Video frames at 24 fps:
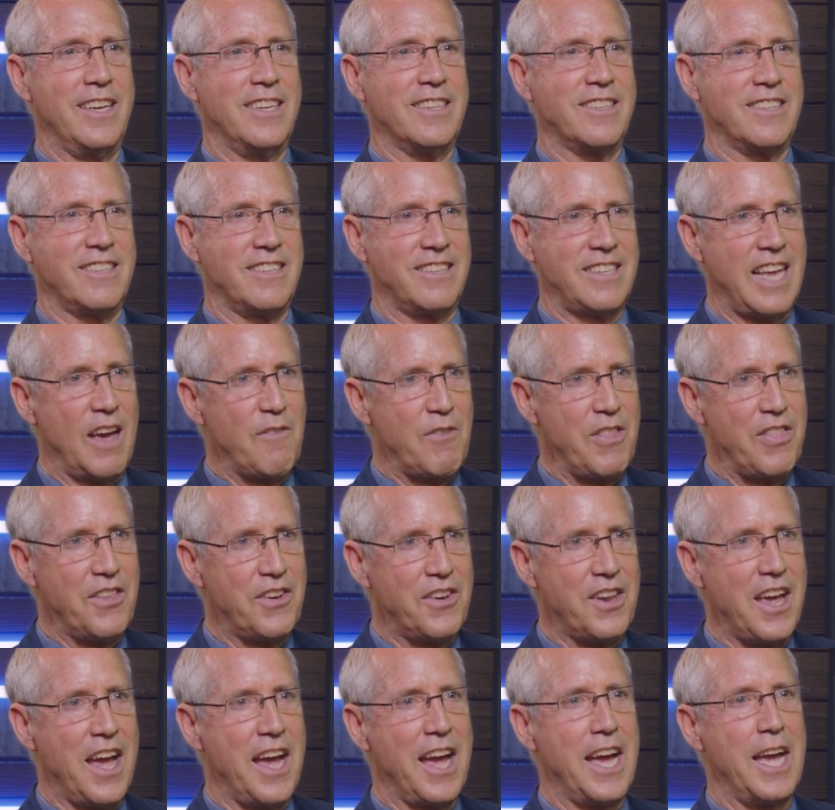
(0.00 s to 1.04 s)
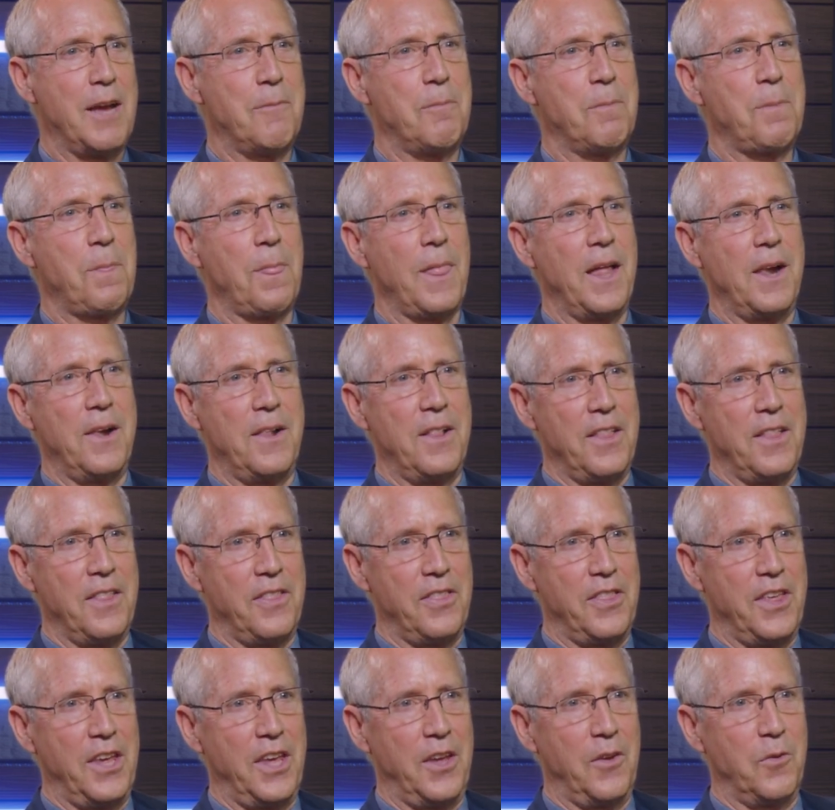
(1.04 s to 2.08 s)
seventh time
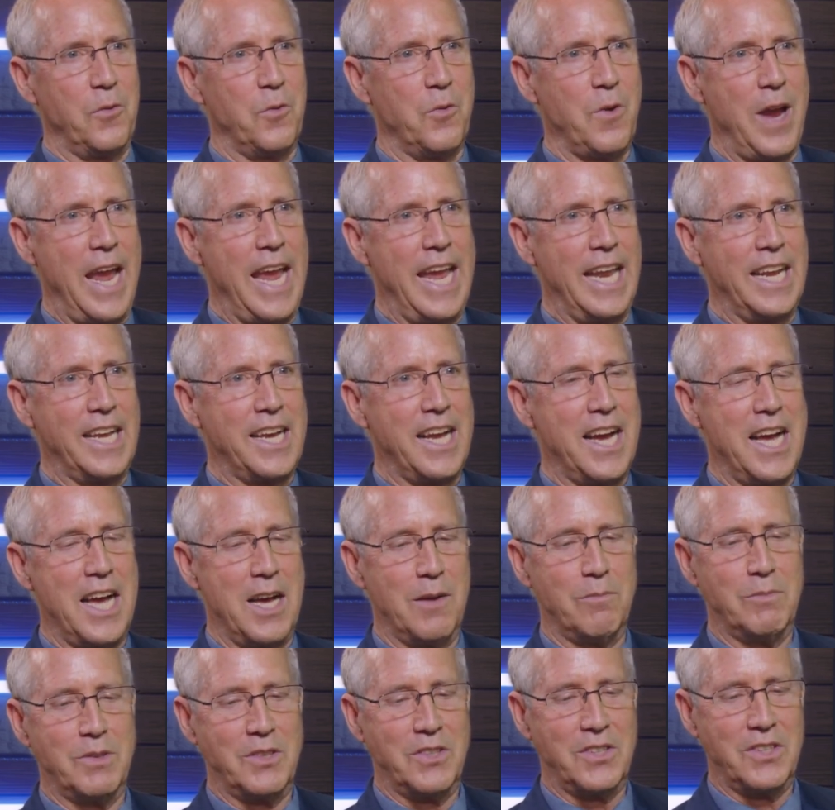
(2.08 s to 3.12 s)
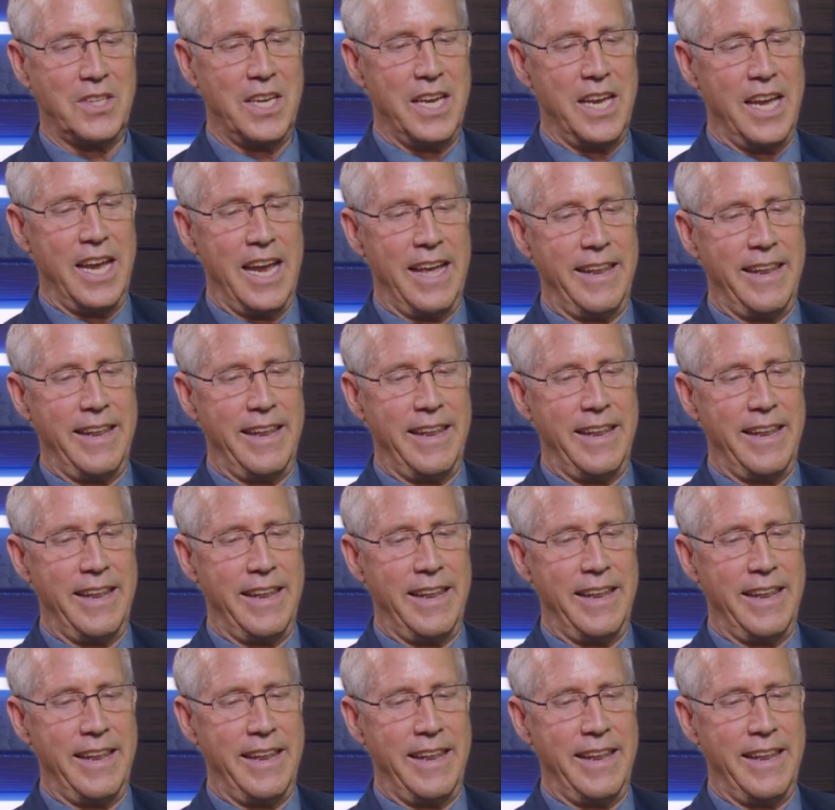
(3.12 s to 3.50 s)
the rain comes,